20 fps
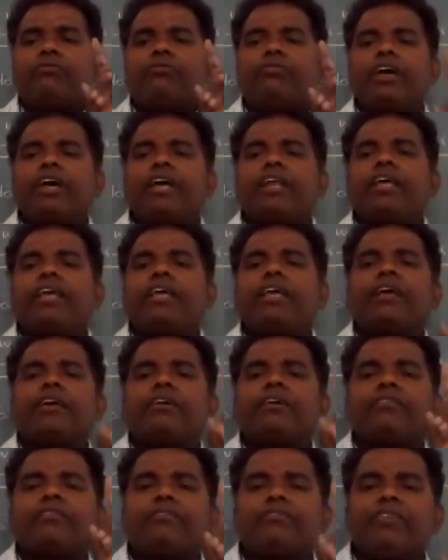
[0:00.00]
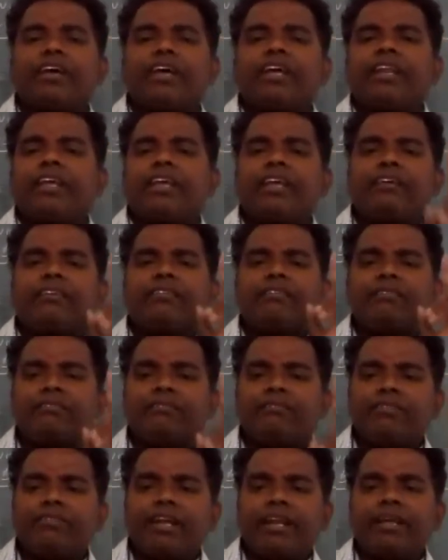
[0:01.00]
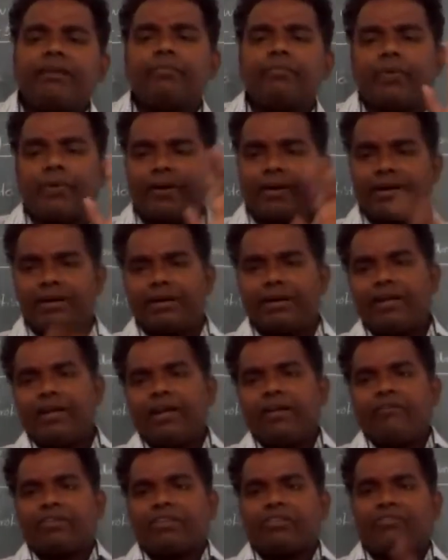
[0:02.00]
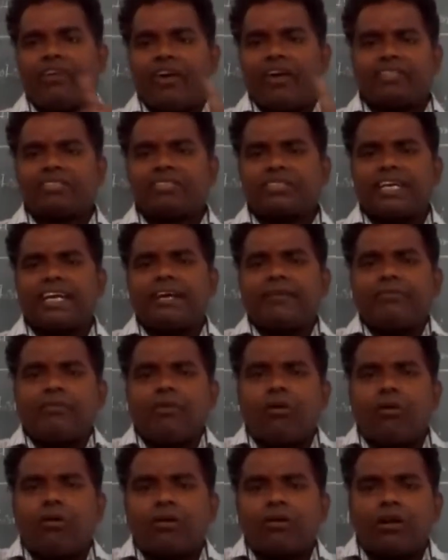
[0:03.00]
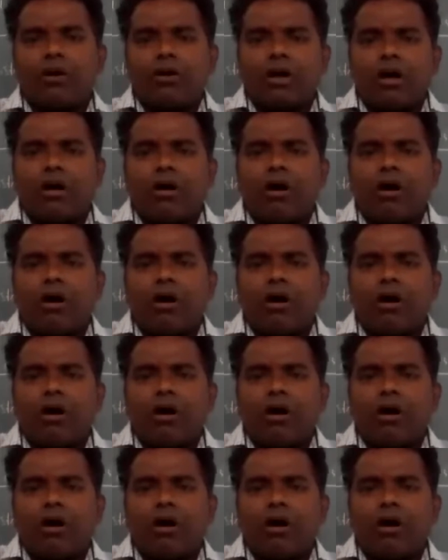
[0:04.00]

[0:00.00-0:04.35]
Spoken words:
Very important. For the first time on